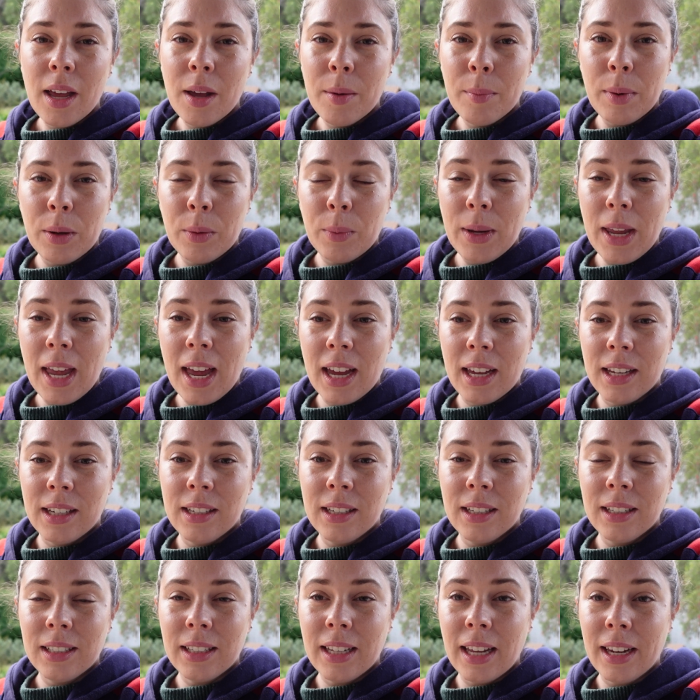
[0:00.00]
but we had
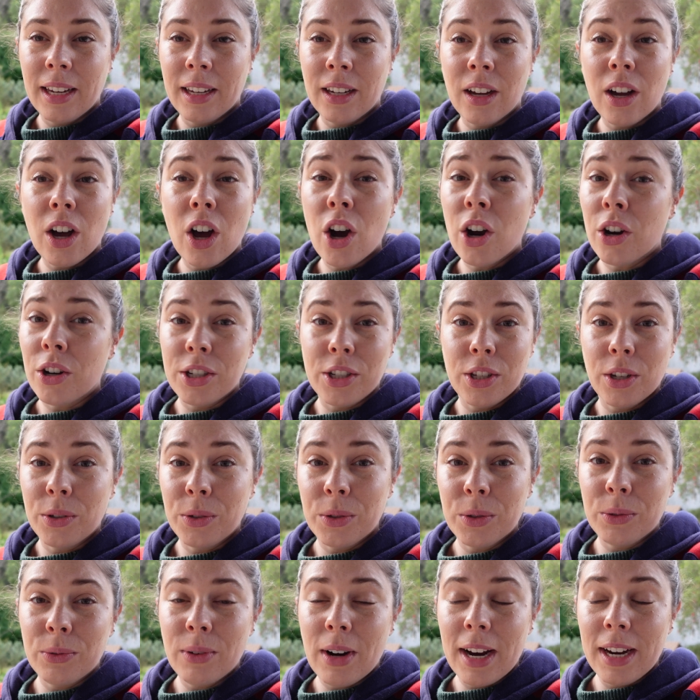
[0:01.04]
like
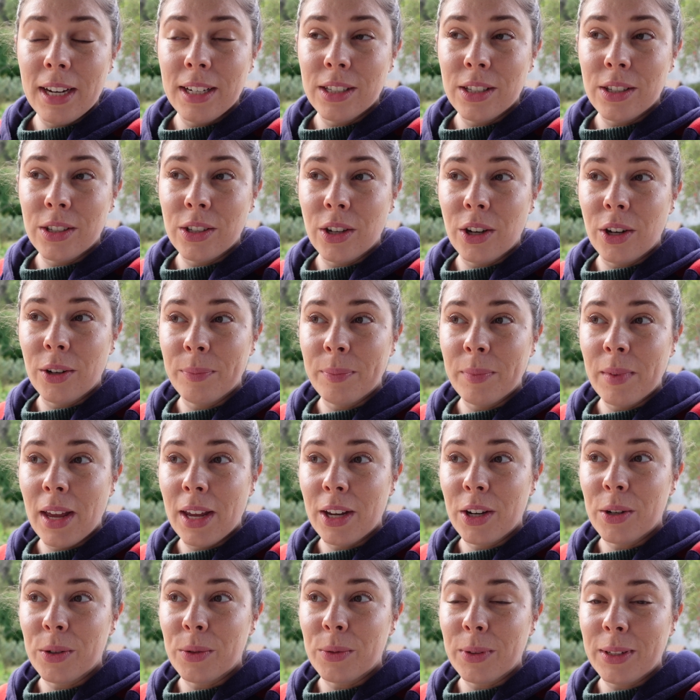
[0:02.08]
horizontal rain, so I
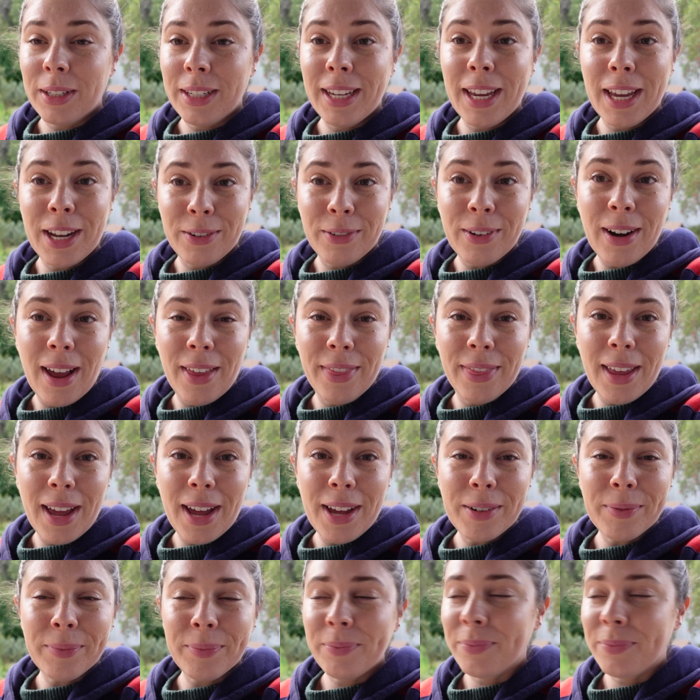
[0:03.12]
couldn't really get around that.